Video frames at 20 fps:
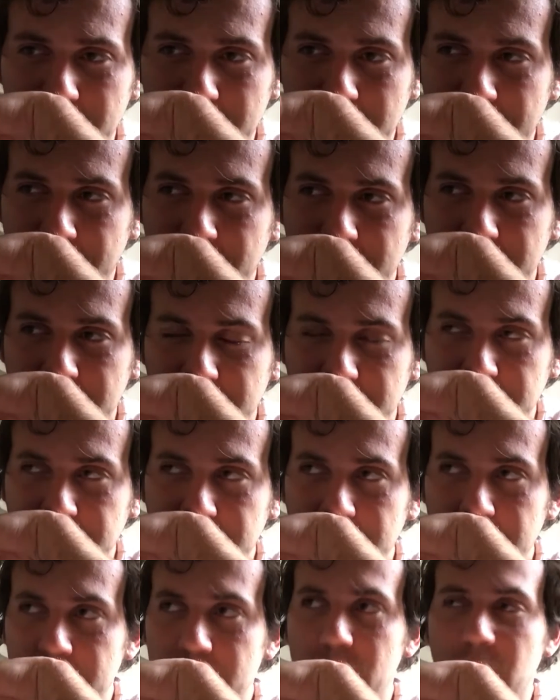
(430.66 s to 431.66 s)
from different
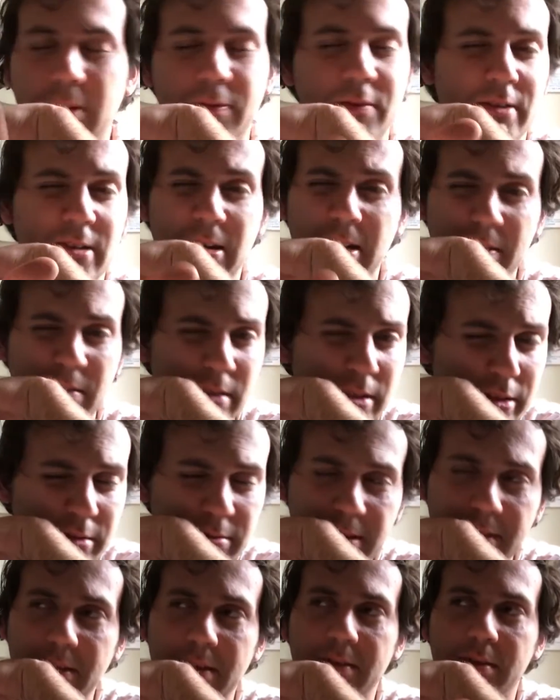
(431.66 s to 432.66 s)
systems. So if you don't have a
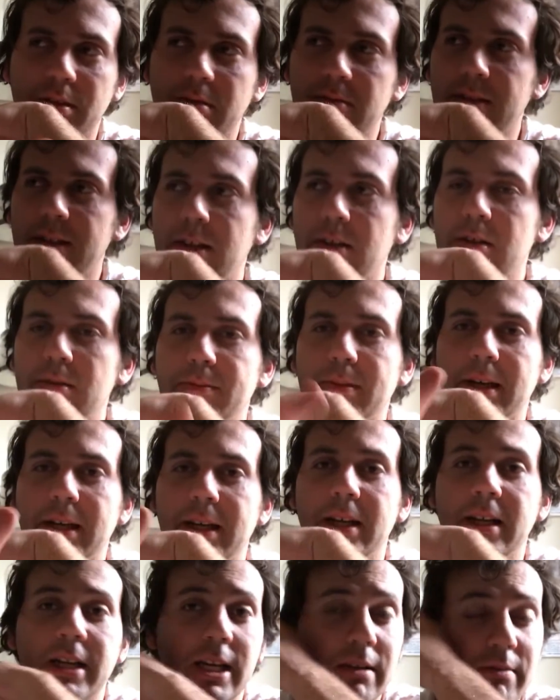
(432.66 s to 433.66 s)
three, if you have a 3DO,
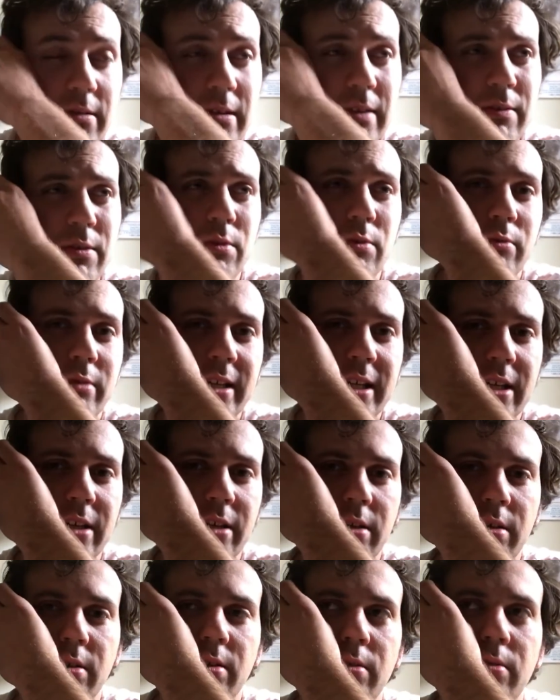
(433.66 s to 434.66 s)
but if you have a Wii
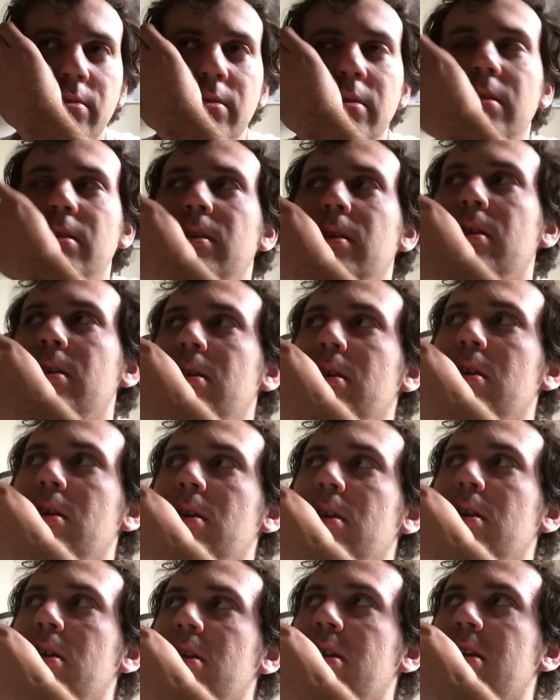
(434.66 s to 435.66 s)
U,
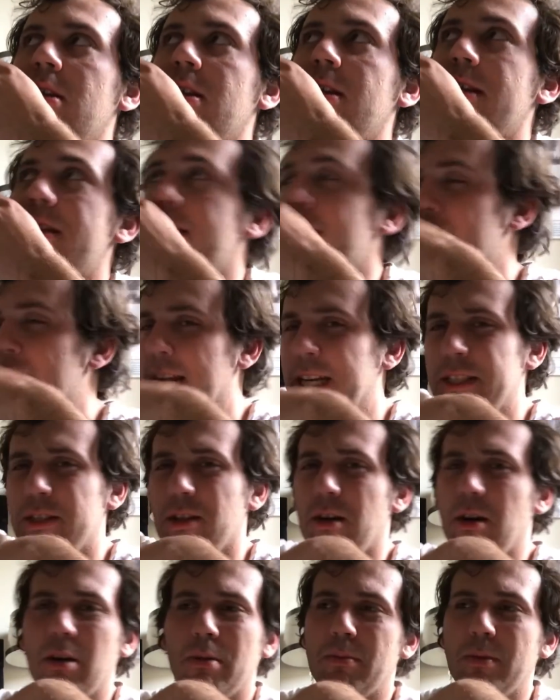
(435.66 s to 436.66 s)
it has
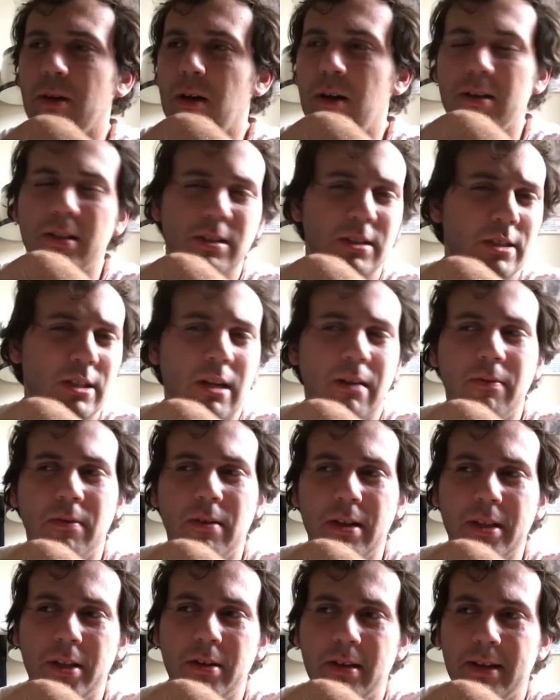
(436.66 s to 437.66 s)
all, all the stuff
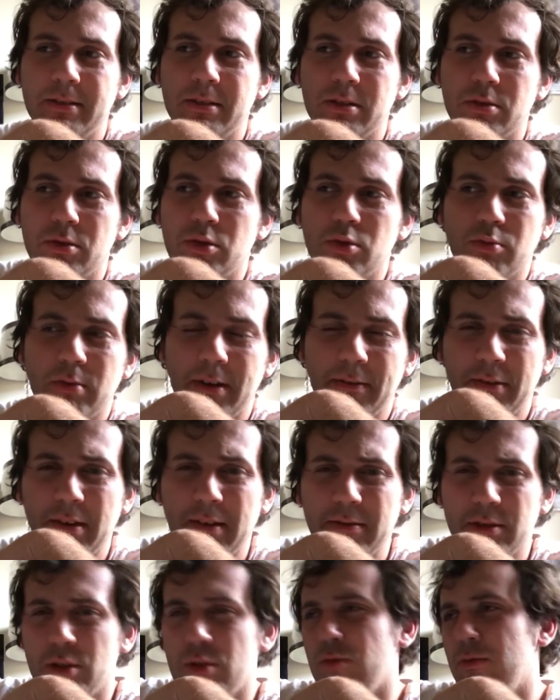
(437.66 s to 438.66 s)
on there. It has a Switch. If you
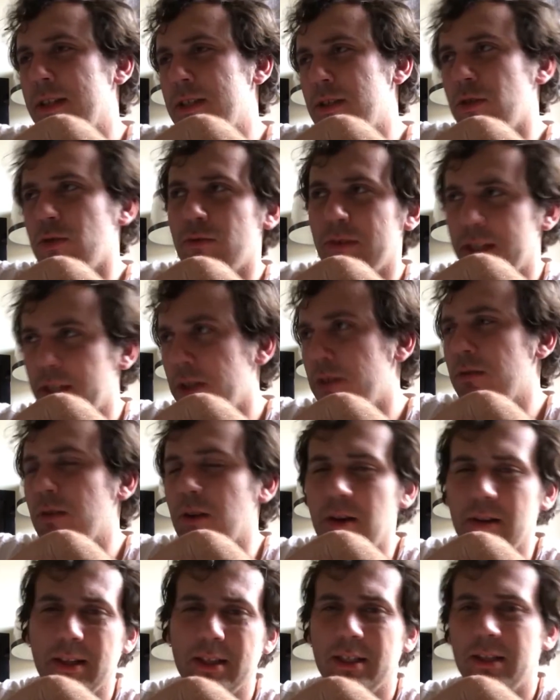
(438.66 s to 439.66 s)
have a Switch or Wii U and
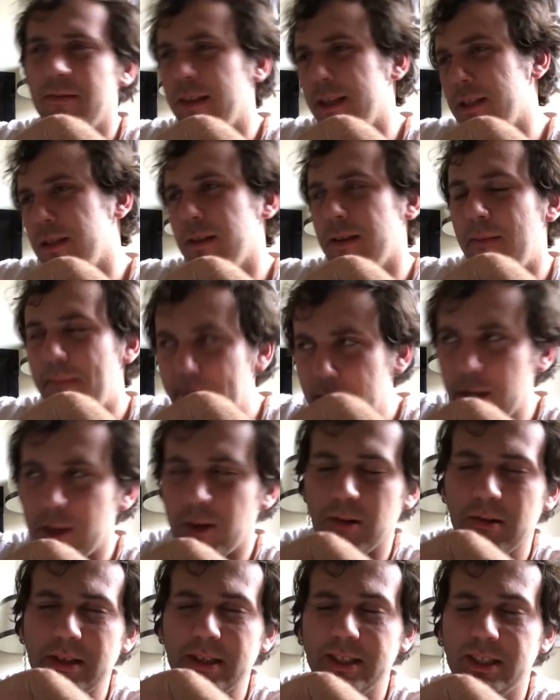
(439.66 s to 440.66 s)
all that, it, like the, the
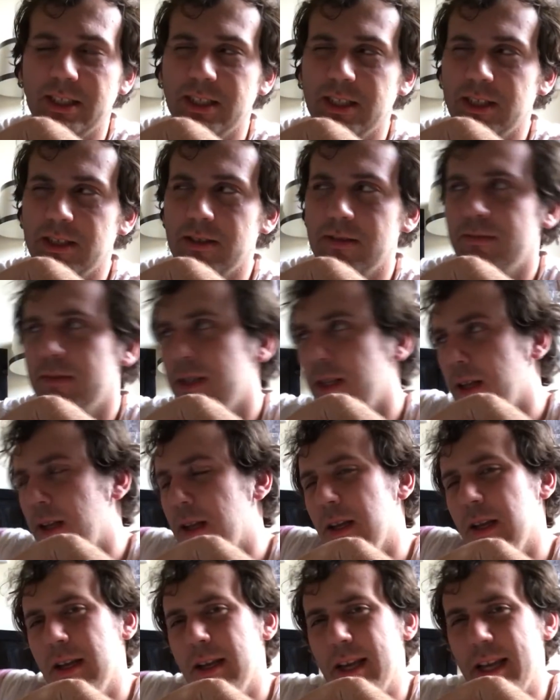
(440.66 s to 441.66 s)
current systems,
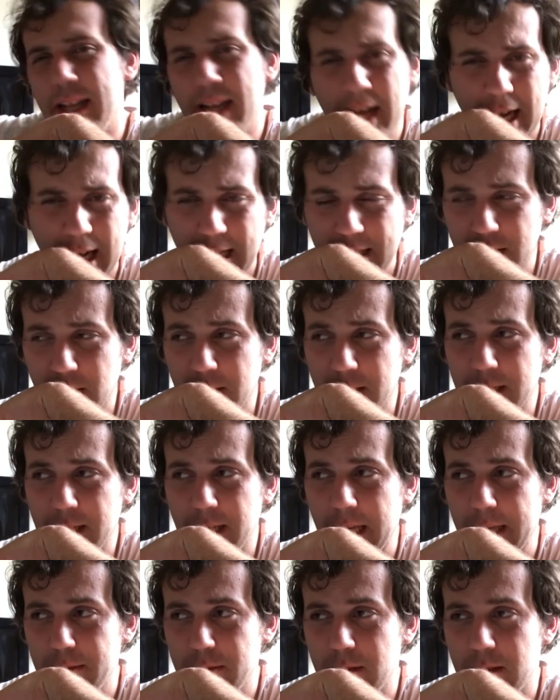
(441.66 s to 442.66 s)
it has all the
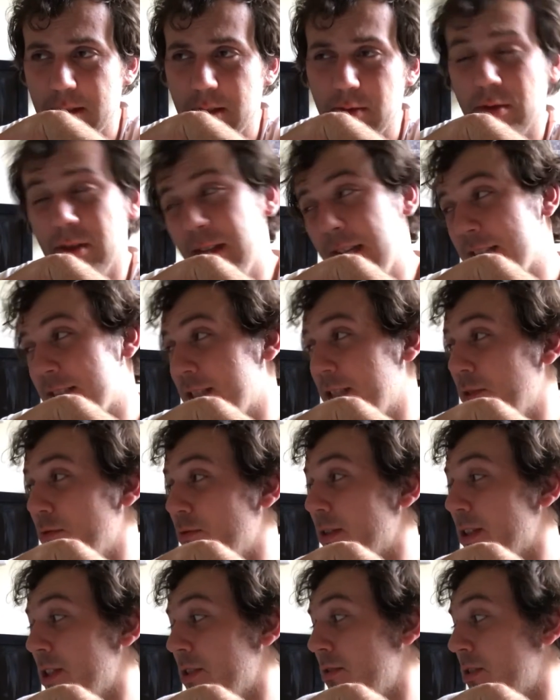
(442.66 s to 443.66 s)
games on there. Well, actually,
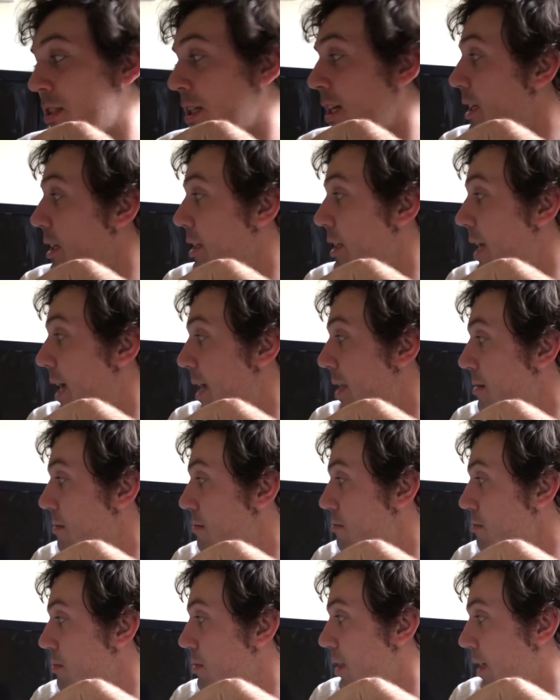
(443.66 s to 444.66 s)
the Wii U is kind of dead,
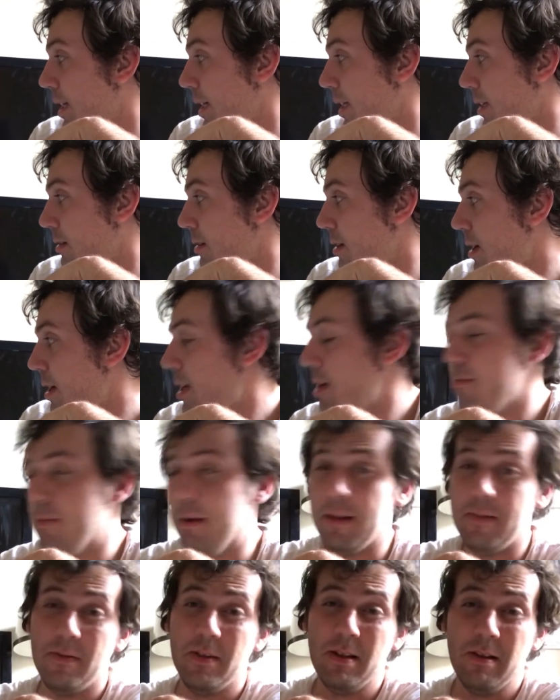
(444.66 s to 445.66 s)
dying.
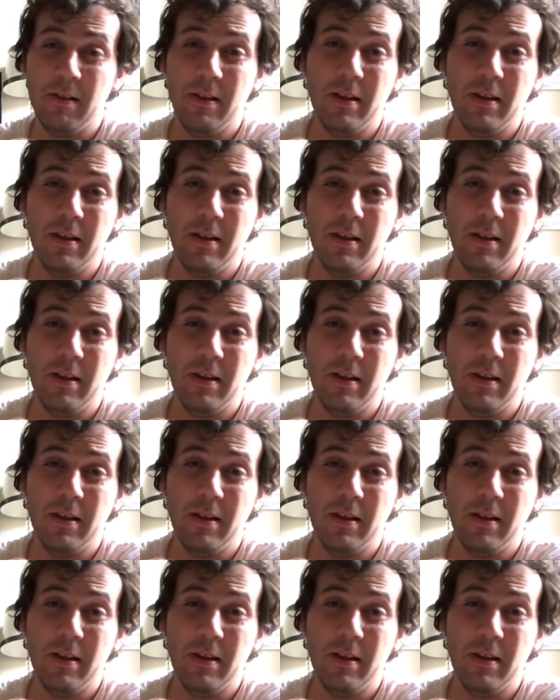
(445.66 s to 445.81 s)
But